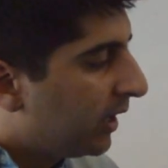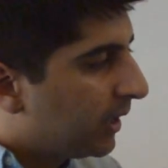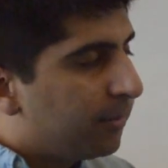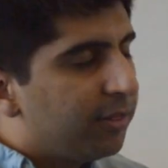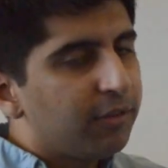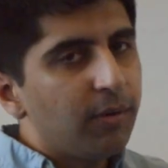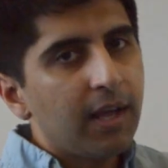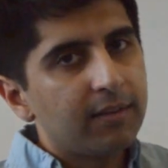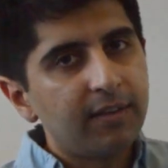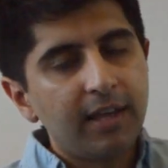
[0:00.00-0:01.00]
Number three,
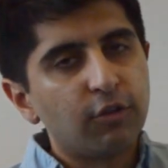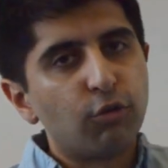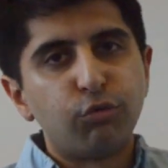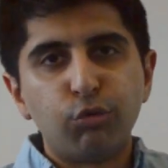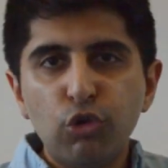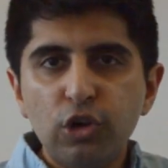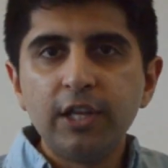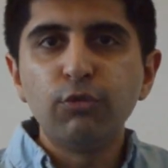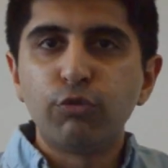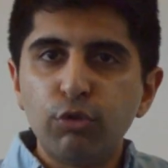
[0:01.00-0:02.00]
I'd say, is a
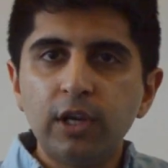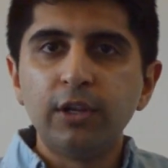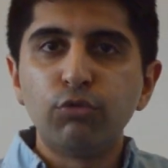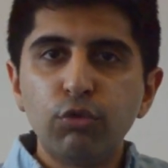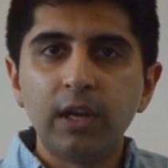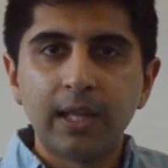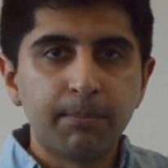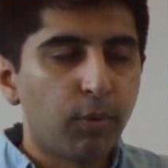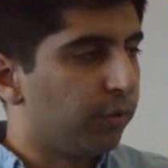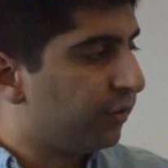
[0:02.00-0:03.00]
really, really, really
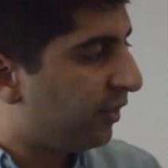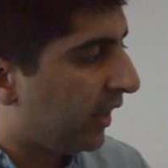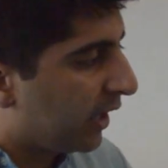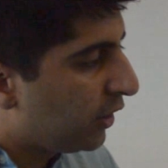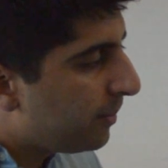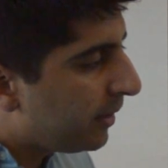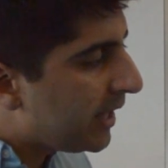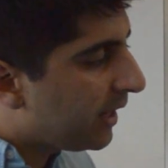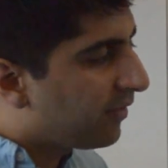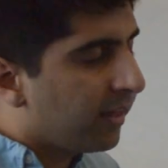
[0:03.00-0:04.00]
important thing. Can you
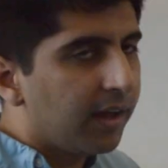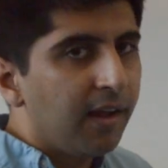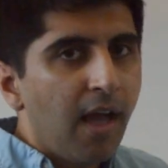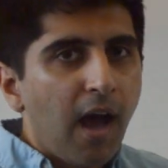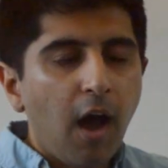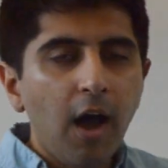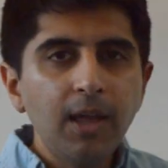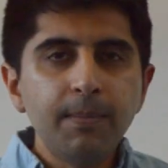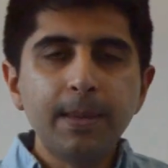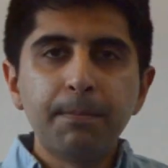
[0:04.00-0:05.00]
believe that
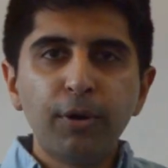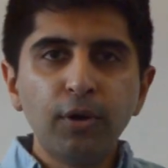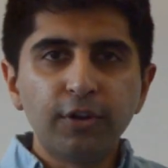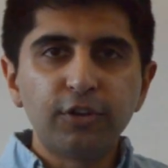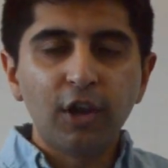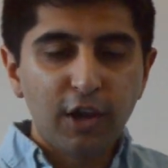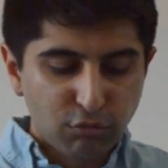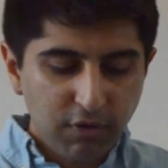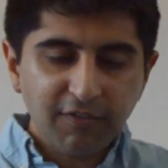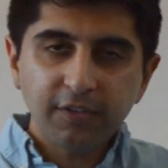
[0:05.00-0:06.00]
IB put
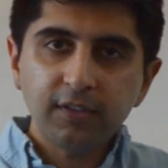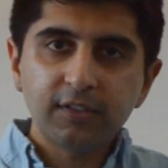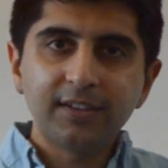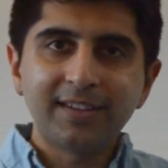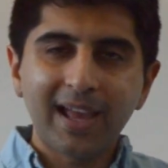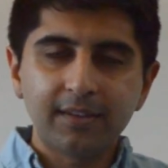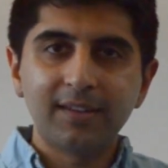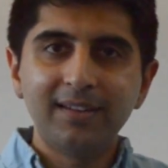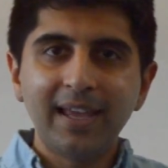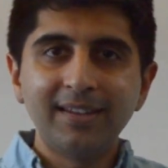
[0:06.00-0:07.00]
reference to text
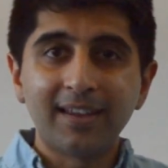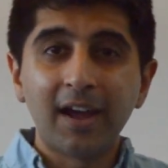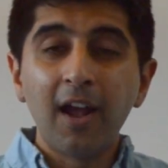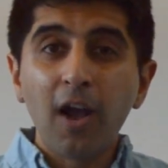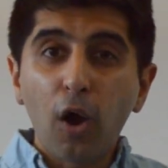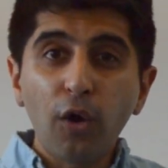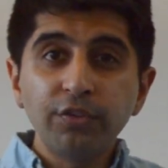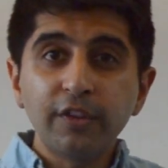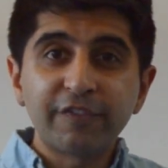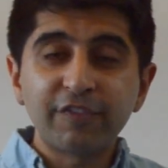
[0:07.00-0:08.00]
and data on
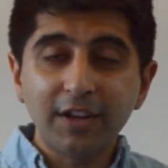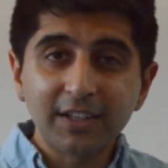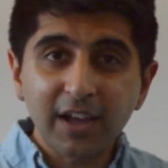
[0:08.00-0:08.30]
the front